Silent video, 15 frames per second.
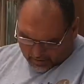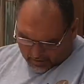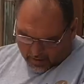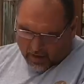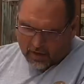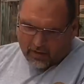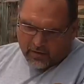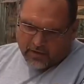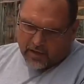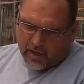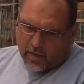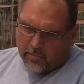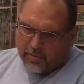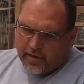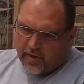there's a
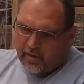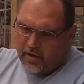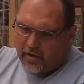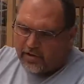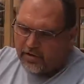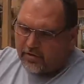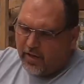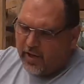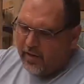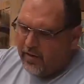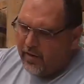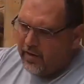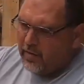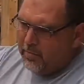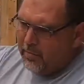company in
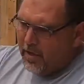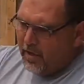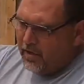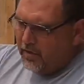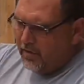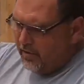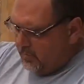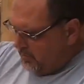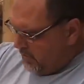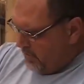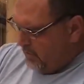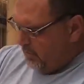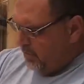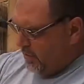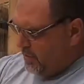Australia that make them.
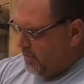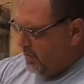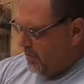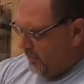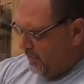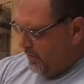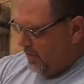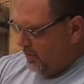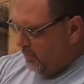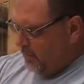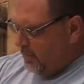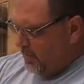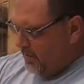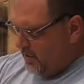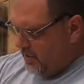There's a bunch of different
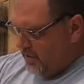ones.